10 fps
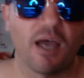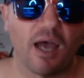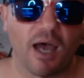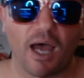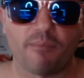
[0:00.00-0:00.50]

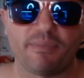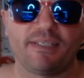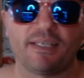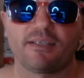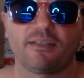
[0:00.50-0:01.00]
I've been
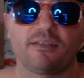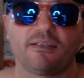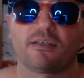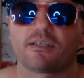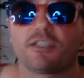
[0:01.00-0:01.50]
digging
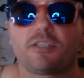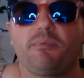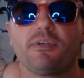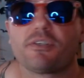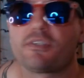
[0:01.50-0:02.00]
into
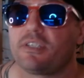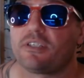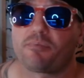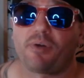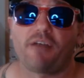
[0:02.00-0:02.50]
conspiracies
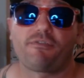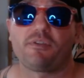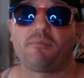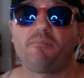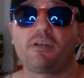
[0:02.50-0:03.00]
probably for the
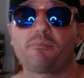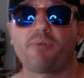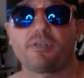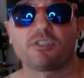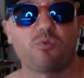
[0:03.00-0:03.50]
better
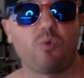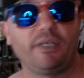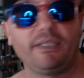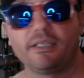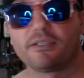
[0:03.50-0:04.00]
part of 20
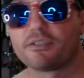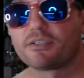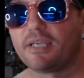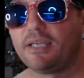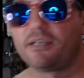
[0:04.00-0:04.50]
years,
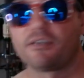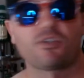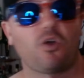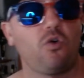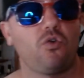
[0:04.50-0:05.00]
and there is a
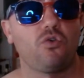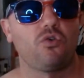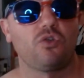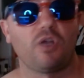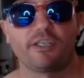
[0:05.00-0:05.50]

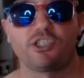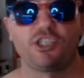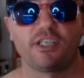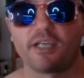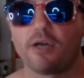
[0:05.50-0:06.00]
whole lot of
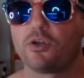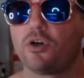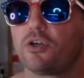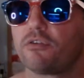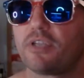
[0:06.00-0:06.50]
shit going
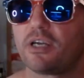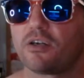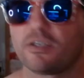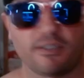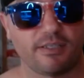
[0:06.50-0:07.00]
on over there
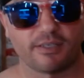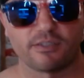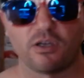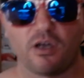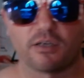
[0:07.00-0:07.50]
on
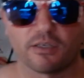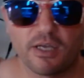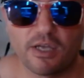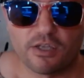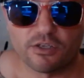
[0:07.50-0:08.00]
TikTok.
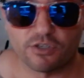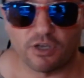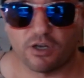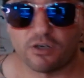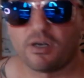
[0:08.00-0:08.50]

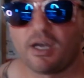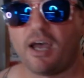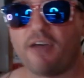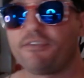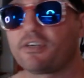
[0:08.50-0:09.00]
So
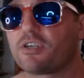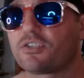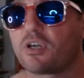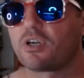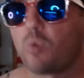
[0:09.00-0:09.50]
I figure I'll
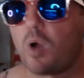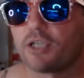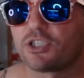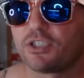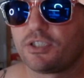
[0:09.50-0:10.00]
start
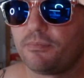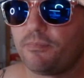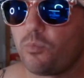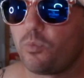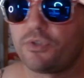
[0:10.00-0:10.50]
watching them
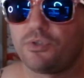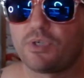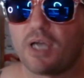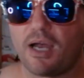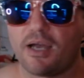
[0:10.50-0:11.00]
with you
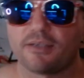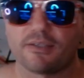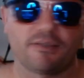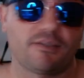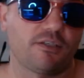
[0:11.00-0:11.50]
guys
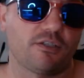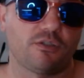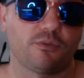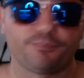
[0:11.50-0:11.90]
until,